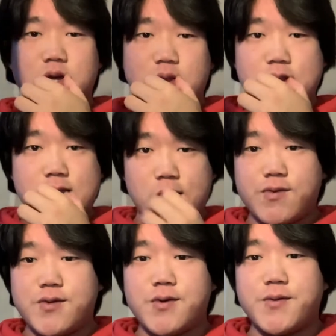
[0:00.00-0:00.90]
let's go
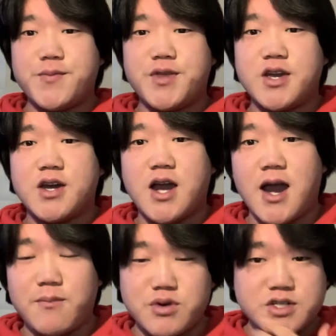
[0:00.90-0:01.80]
through the
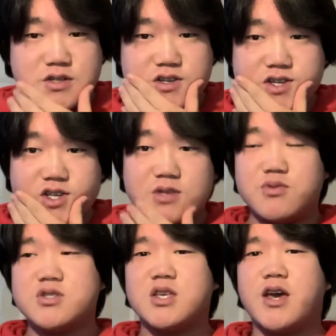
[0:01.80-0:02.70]
embouchure that you're
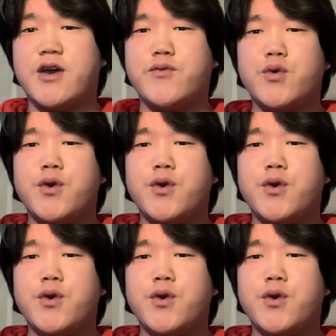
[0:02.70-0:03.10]
supposed to have.